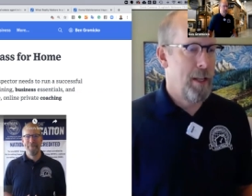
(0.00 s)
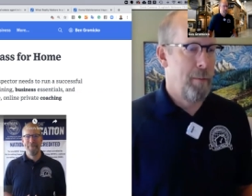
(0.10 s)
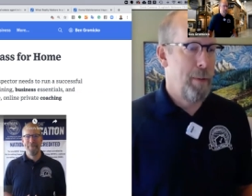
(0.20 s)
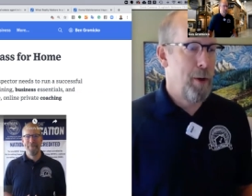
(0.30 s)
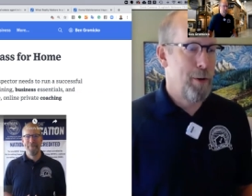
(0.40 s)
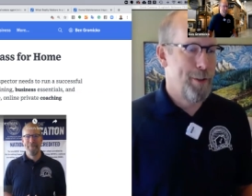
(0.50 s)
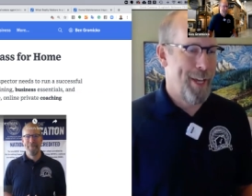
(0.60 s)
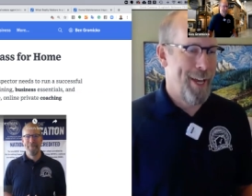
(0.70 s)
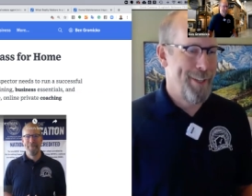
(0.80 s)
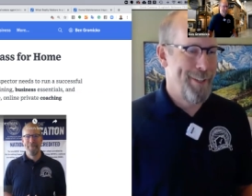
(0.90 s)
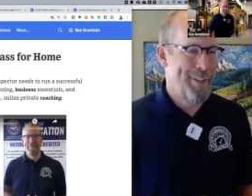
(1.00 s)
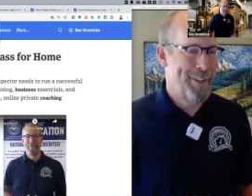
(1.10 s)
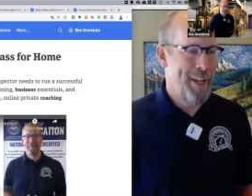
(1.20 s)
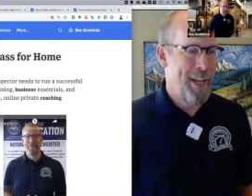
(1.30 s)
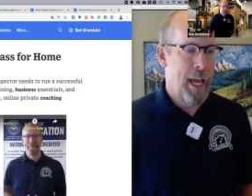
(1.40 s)
the builder says
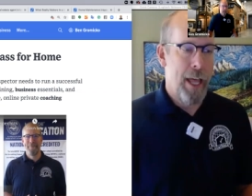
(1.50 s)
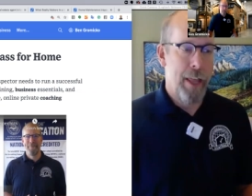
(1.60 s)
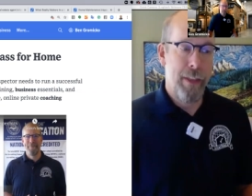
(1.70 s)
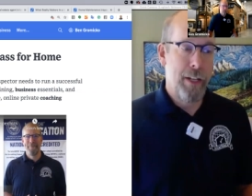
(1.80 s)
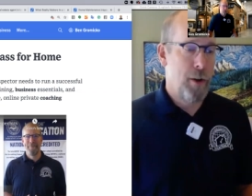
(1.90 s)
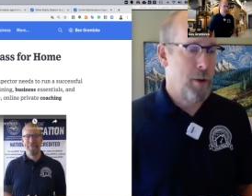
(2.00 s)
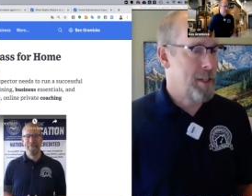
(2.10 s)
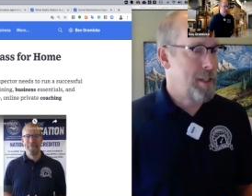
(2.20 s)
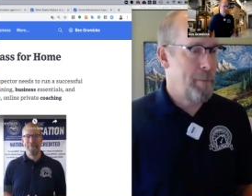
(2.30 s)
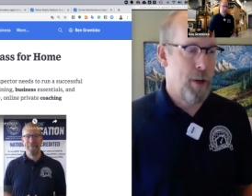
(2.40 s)
they don't accept